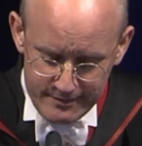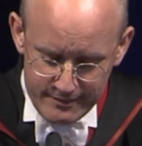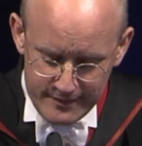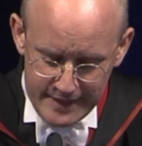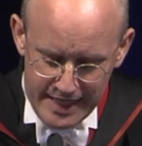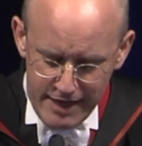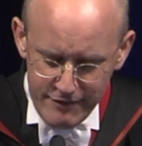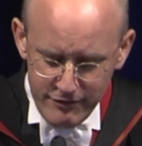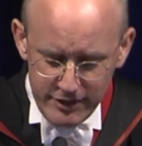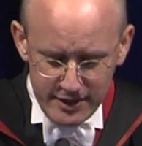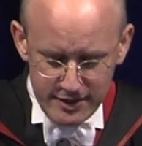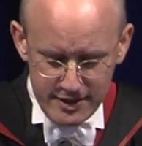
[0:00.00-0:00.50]

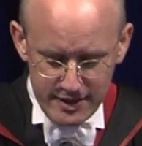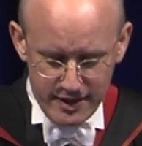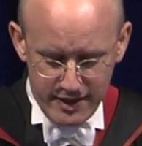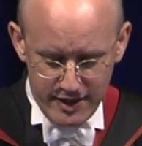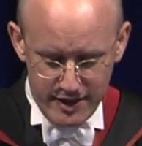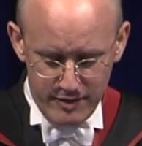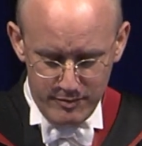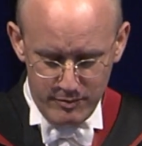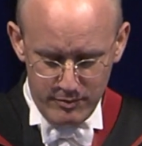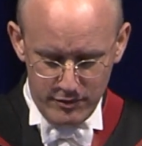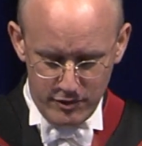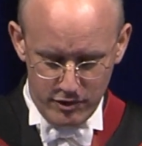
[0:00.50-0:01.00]
having to
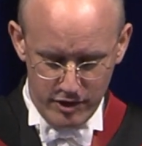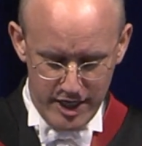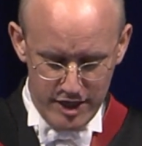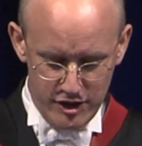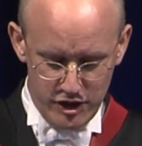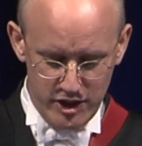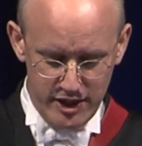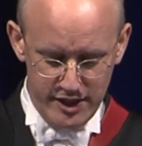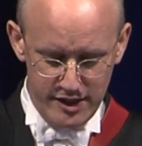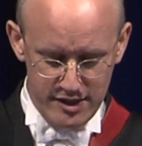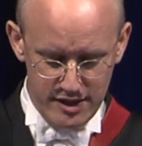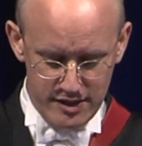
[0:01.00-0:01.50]
come
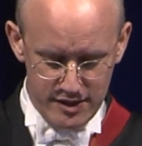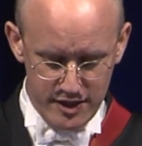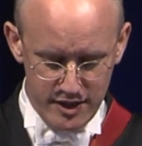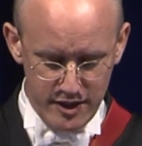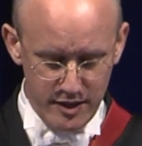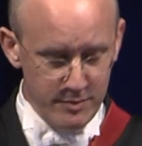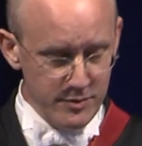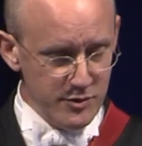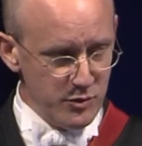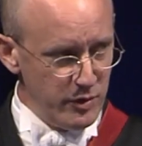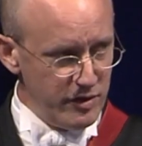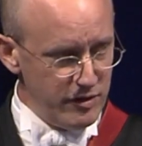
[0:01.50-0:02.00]
gradually to
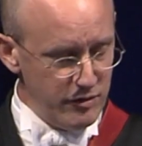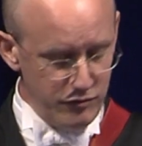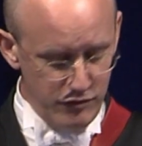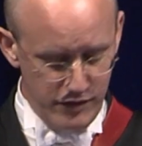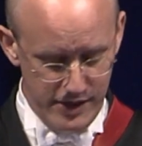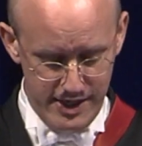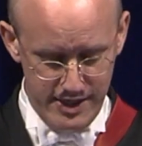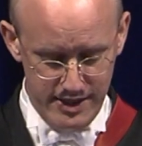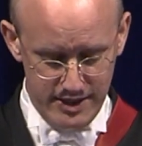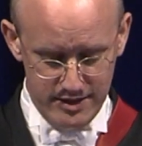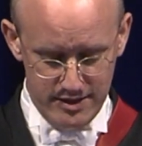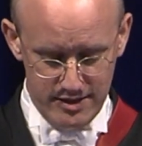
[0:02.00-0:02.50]
terms with the
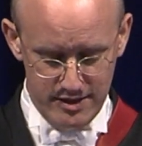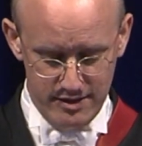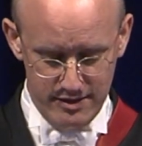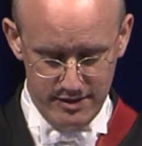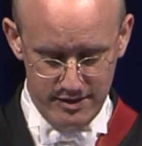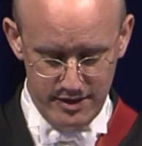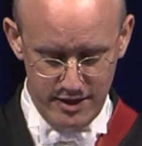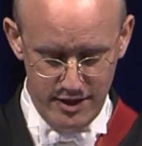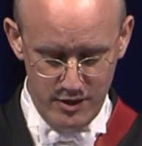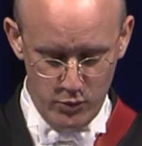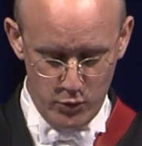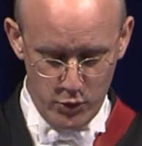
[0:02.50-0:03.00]
fact
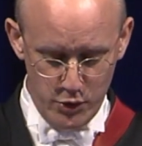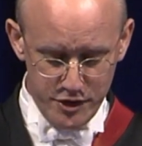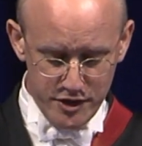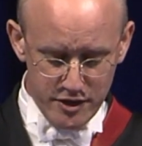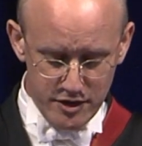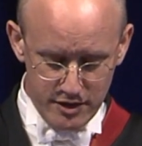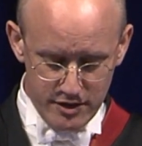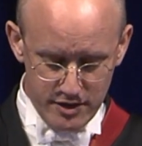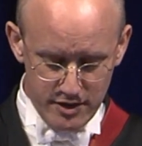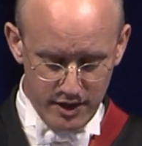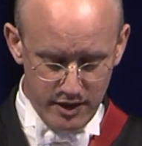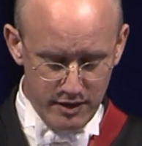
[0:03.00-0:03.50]
that I
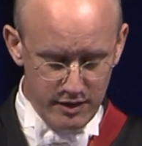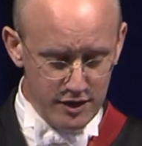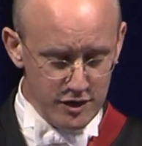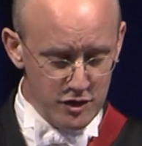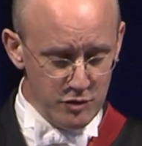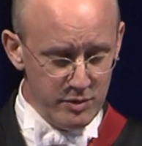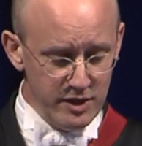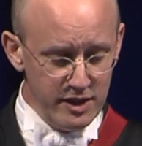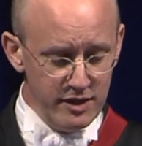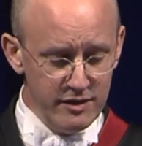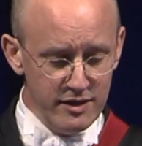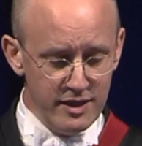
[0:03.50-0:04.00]
wasn't going to
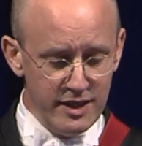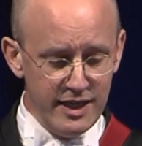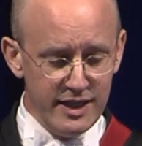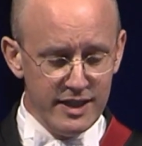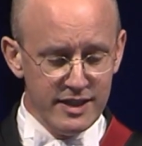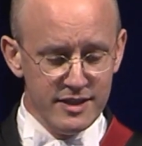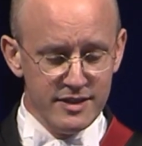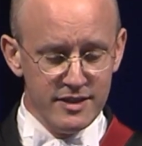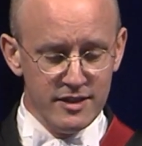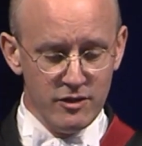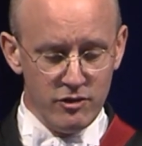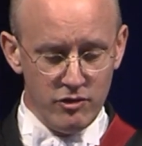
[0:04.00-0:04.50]
be the
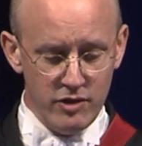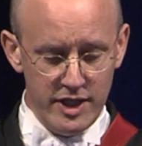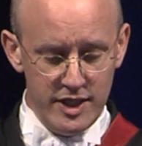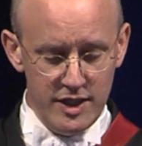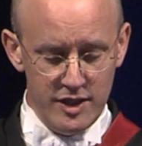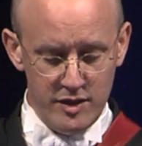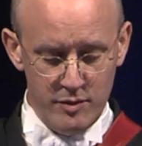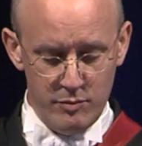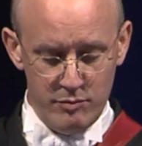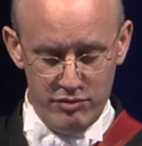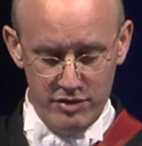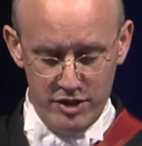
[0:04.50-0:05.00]
next
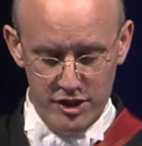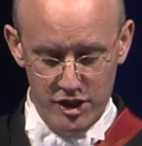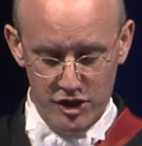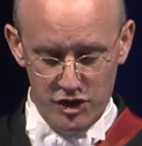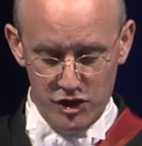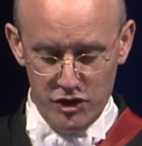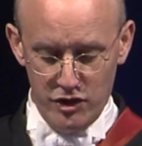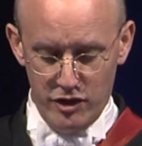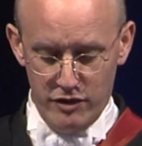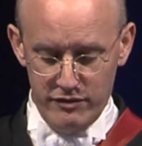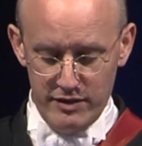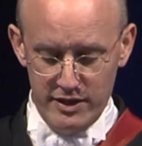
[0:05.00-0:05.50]
great British
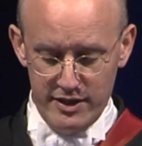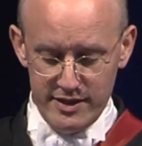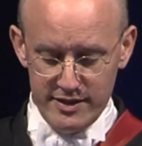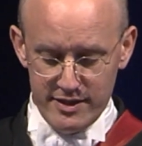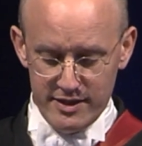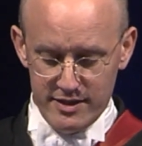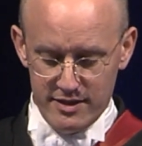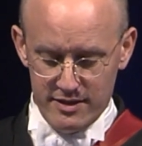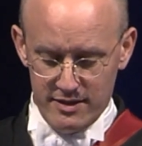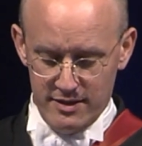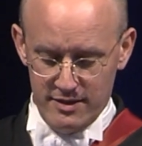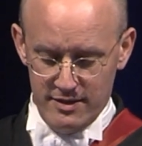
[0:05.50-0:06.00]

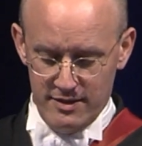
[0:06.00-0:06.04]
novelist